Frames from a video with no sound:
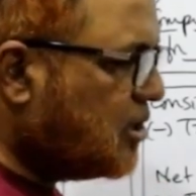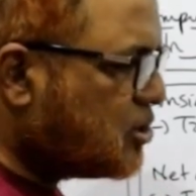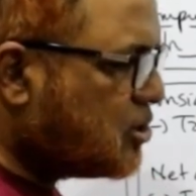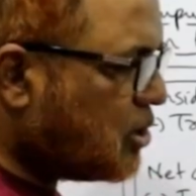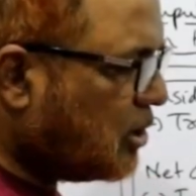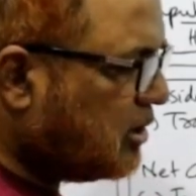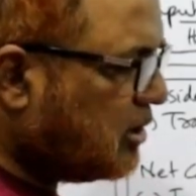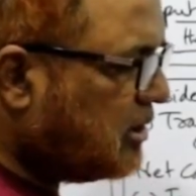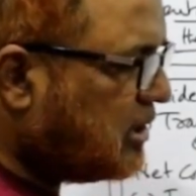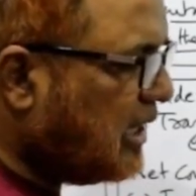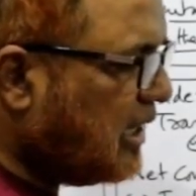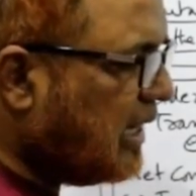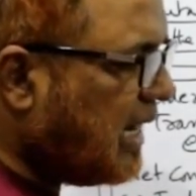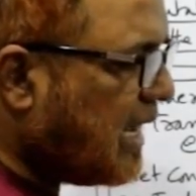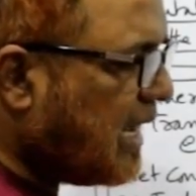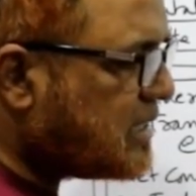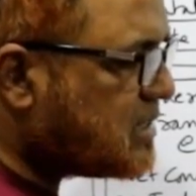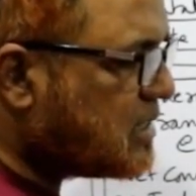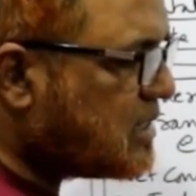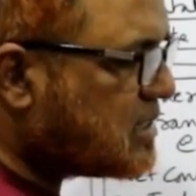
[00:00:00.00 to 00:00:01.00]
So 3
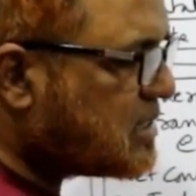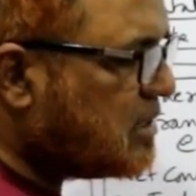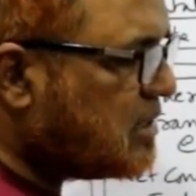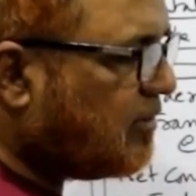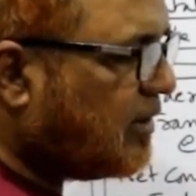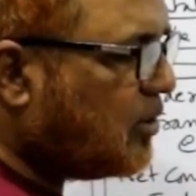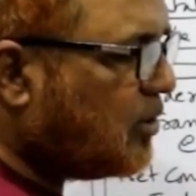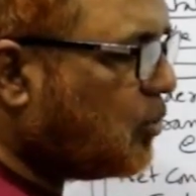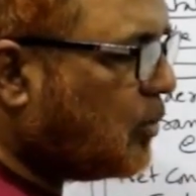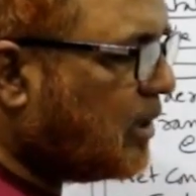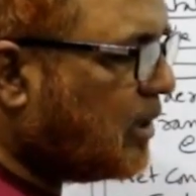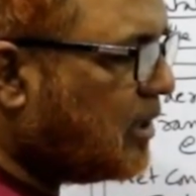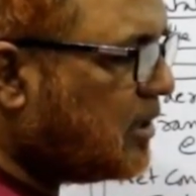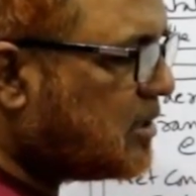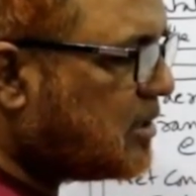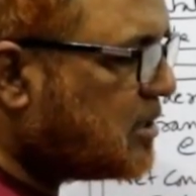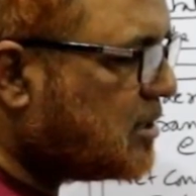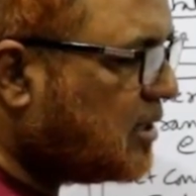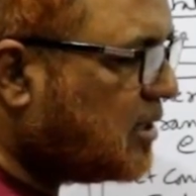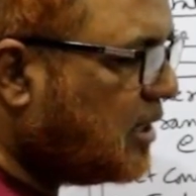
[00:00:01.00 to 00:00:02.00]
lakh sixty one
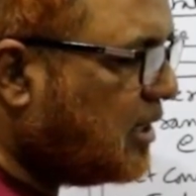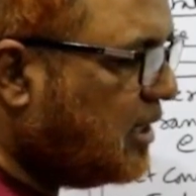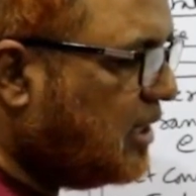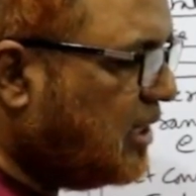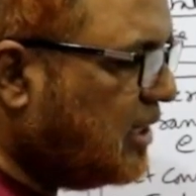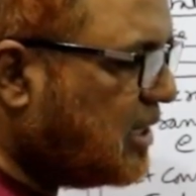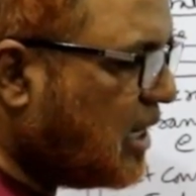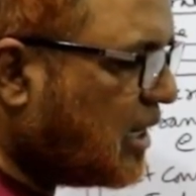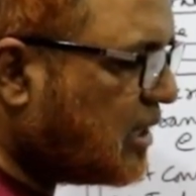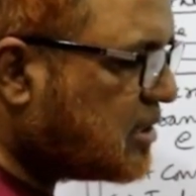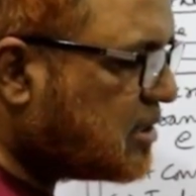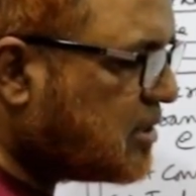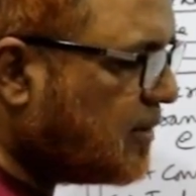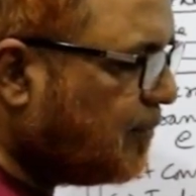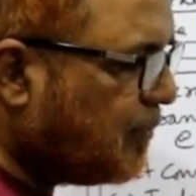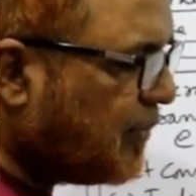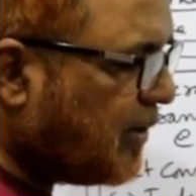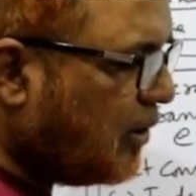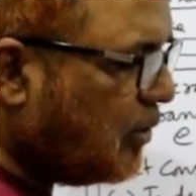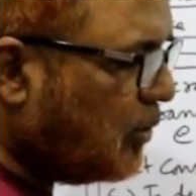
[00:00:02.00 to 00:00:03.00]
61,200. Deduct.
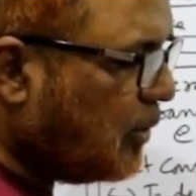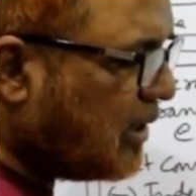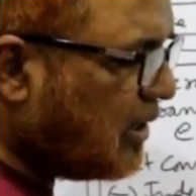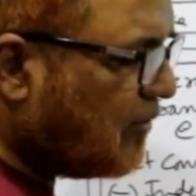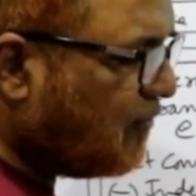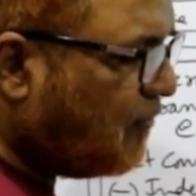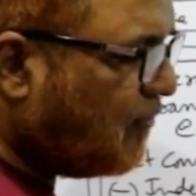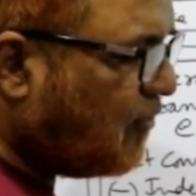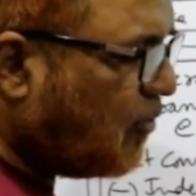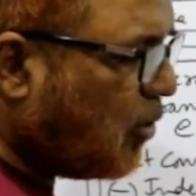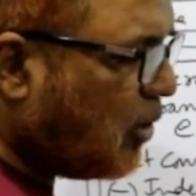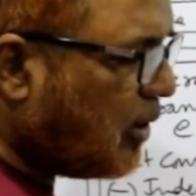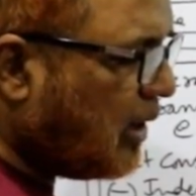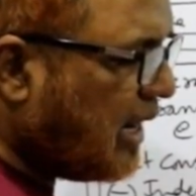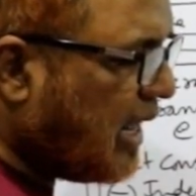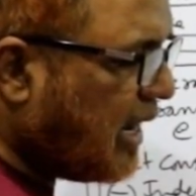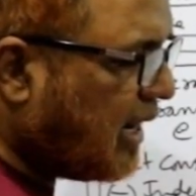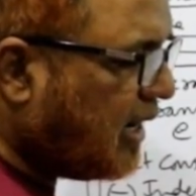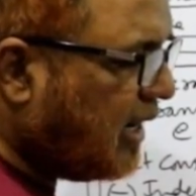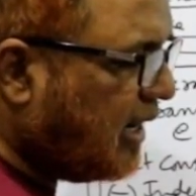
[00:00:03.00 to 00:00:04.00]
You will get 4
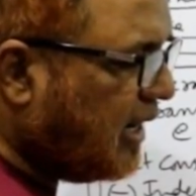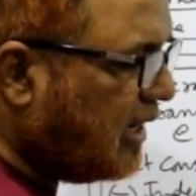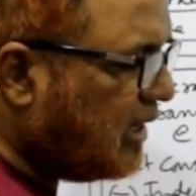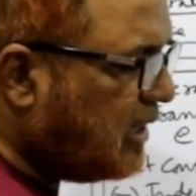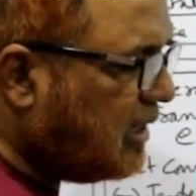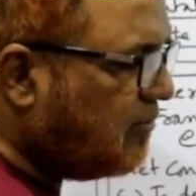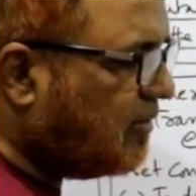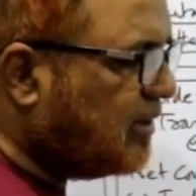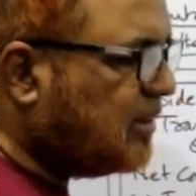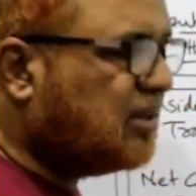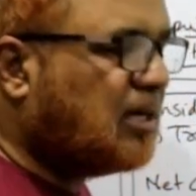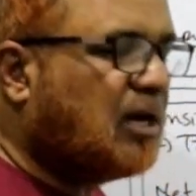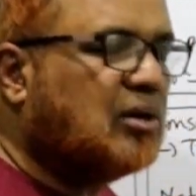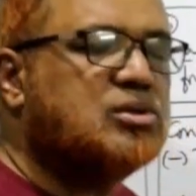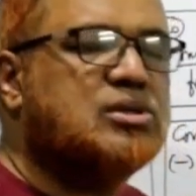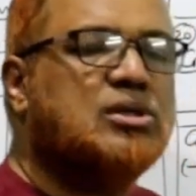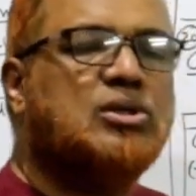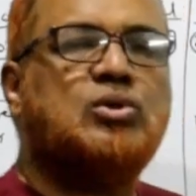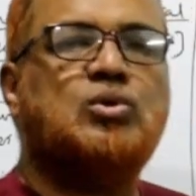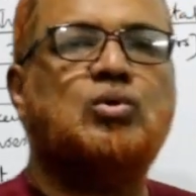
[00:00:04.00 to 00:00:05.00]
lakh
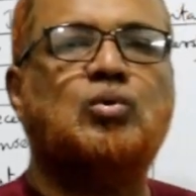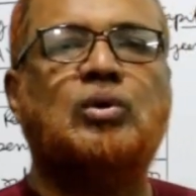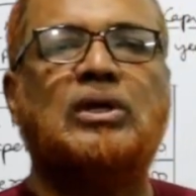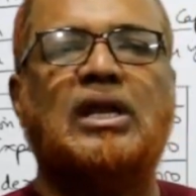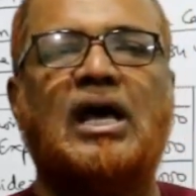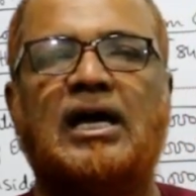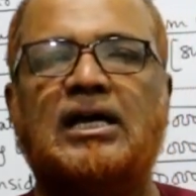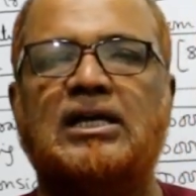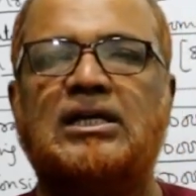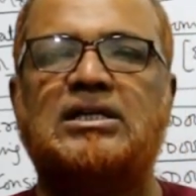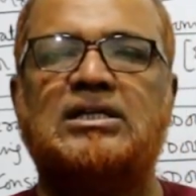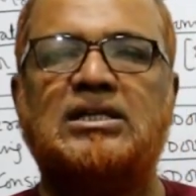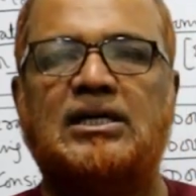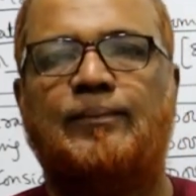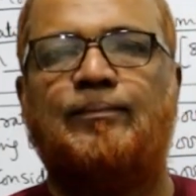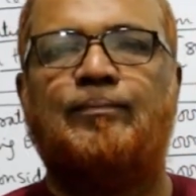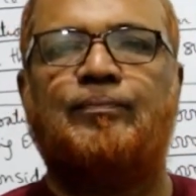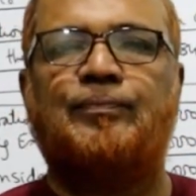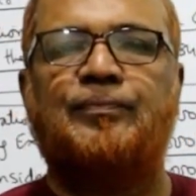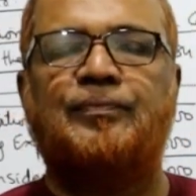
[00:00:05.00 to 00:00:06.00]

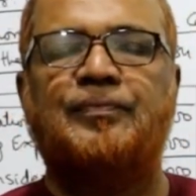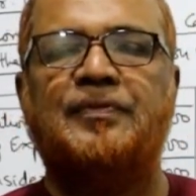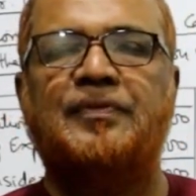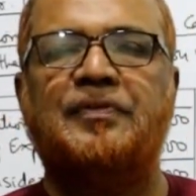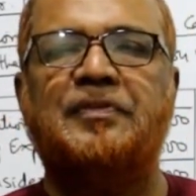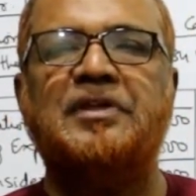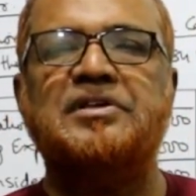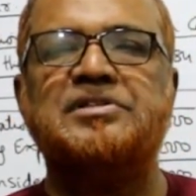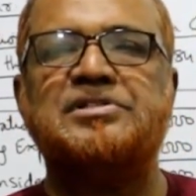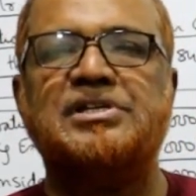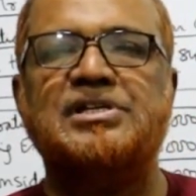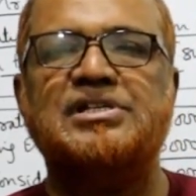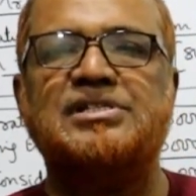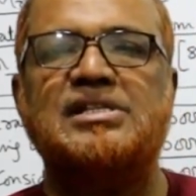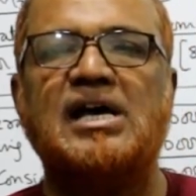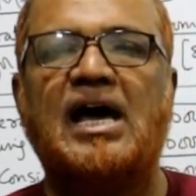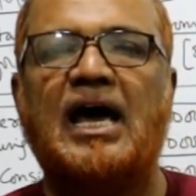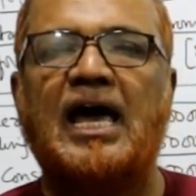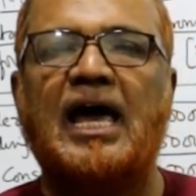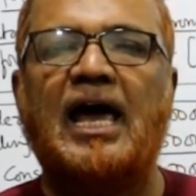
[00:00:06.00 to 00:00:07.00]
81,290. This is
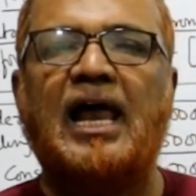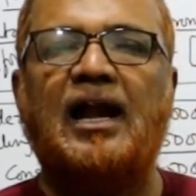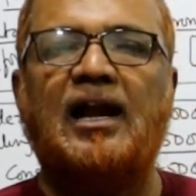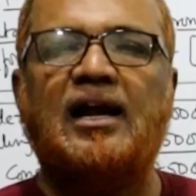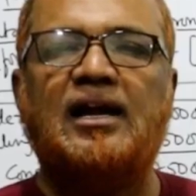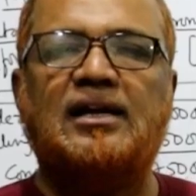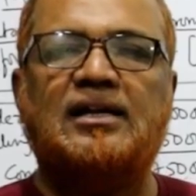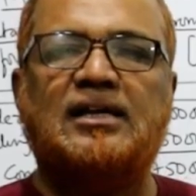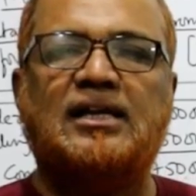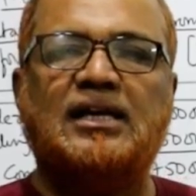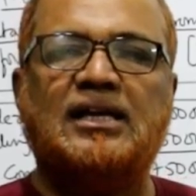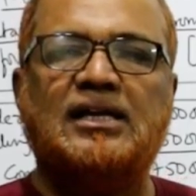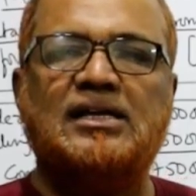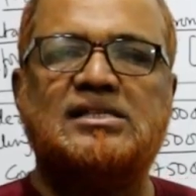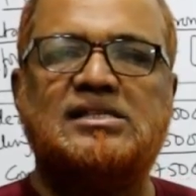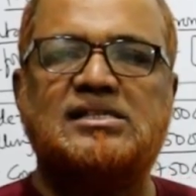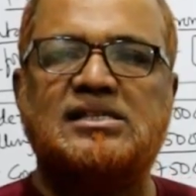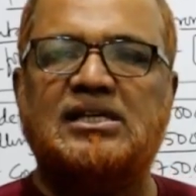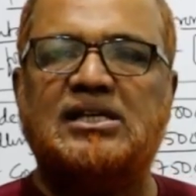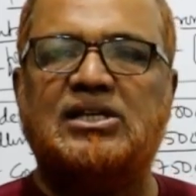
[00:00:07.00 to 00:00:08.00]
the
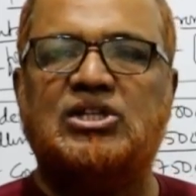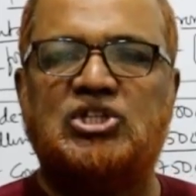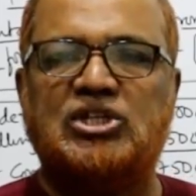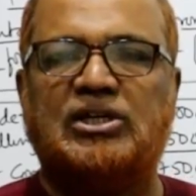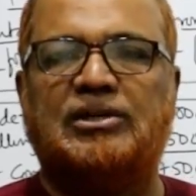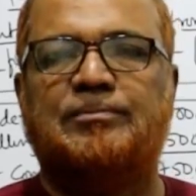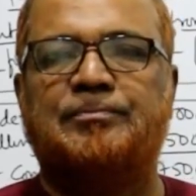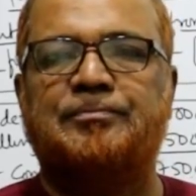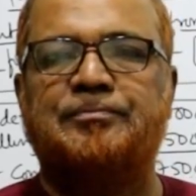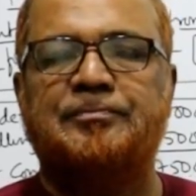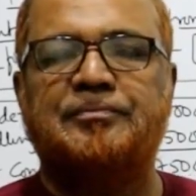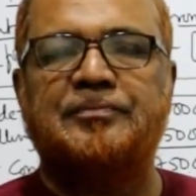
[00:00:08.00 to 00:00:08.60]
LTCG.